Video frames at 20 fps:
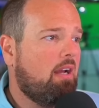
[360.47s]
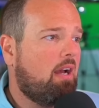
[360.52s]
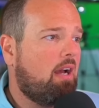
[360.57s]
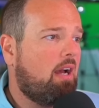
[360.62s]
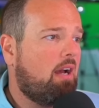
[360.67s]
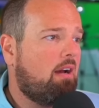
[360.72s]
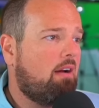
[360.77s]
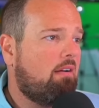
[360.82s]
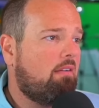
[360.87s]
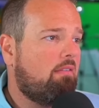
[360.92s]

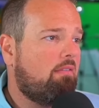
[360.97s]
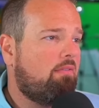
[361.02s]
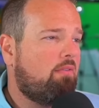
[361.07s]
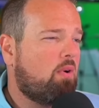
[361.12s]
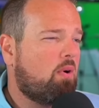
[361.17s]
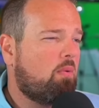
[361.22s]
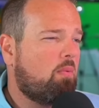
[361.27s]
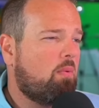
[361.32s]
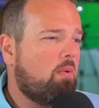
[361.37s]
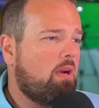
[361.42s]
Uh,
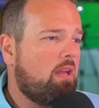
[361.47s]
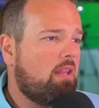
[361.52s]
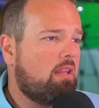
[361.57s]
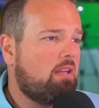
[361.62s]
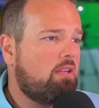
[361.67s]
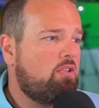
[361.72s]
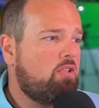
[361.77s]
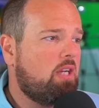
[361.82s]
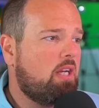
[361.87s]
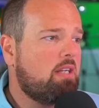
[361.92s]
for when
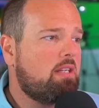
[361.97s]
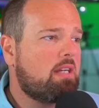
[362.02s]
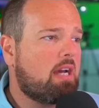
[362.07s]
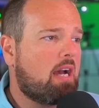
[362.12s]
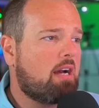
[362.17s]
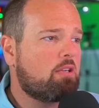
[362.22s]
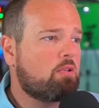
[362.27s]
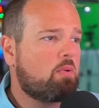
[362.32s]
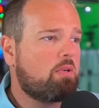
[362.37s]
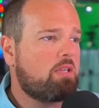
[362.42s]
the
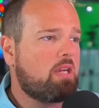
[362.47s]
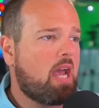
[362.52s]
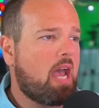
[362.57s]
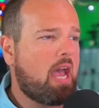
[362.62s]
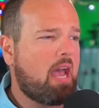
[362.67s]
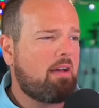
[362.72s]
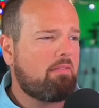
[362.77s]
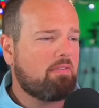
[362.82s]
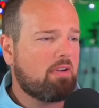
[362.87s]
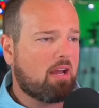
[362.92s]
Gentiles, which
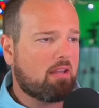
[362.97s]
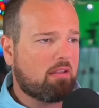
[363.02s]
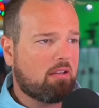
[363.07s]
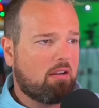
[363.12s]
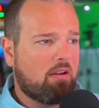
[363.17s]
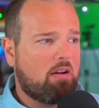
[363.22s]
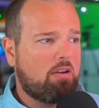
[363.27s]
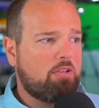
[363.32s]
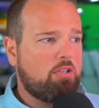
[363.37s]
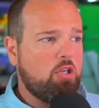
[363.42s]
have not the
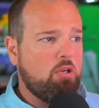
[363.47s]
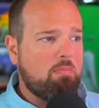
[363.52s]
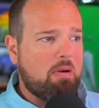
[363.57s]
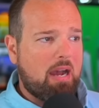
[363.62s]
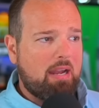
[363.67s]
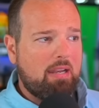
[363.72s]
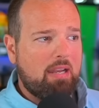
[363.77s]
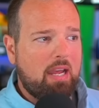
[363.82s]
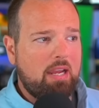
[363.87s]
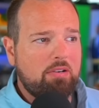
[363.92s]
law, do
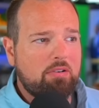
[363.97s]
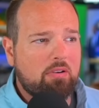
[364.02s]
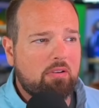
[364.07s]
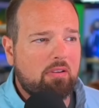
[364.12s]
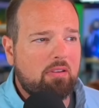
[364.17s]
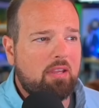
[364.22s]
by nature the